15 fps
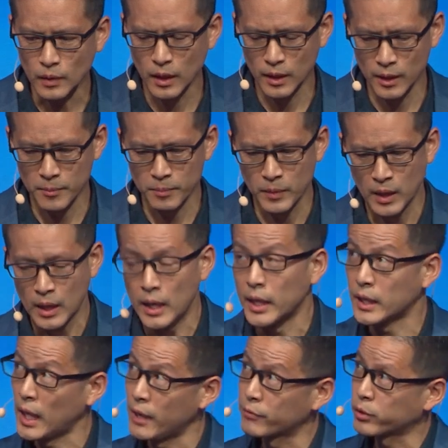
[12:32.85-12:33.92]
Um,
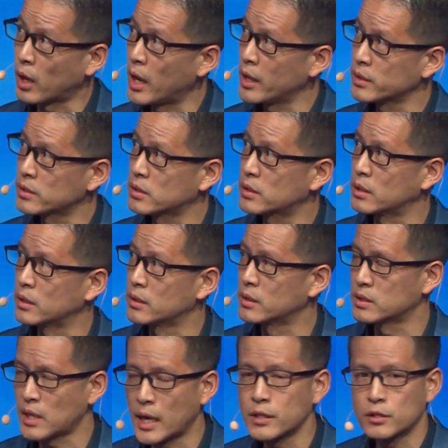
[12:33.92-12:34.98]
it gave rise to the
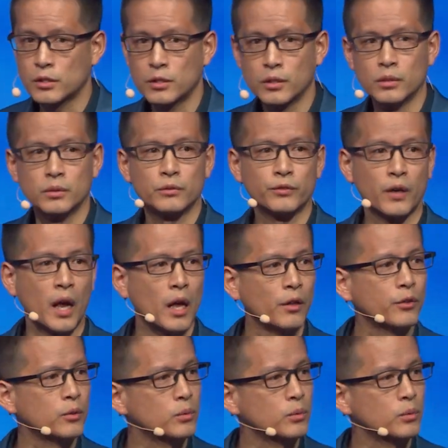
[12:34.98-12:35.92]
Design Institute for Health,